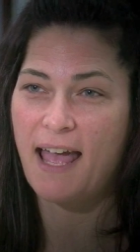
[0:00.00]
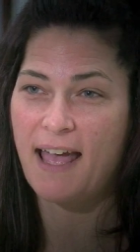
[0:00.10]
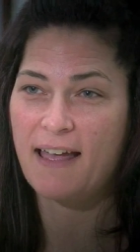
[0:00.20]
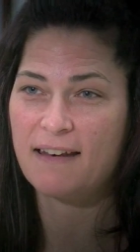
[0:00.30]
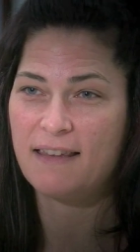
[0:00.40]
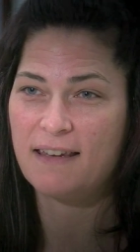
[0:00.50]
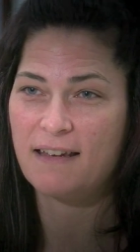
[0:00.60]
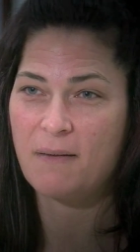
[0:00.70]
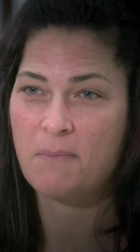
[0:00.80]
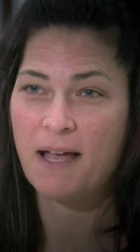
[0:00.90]
add
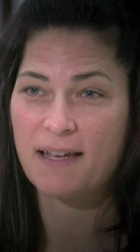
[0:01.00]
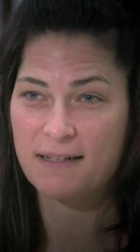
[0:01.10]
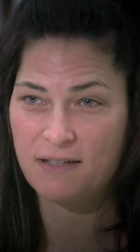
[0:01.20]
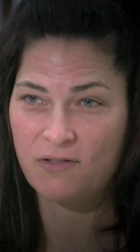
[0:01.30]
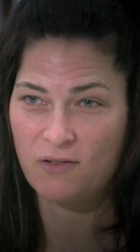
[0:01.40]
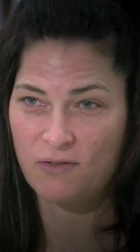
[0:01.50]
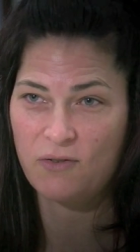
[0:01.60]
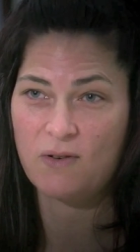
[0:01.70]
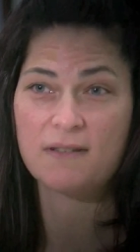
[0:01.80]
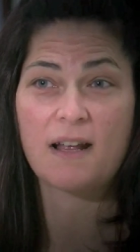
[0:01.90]
the, my additional
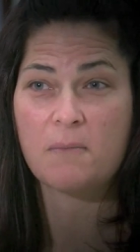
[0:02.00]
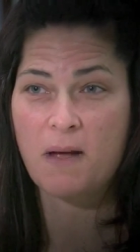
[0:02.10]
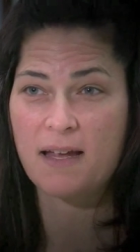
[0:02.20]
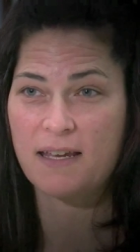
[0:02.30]
students on, my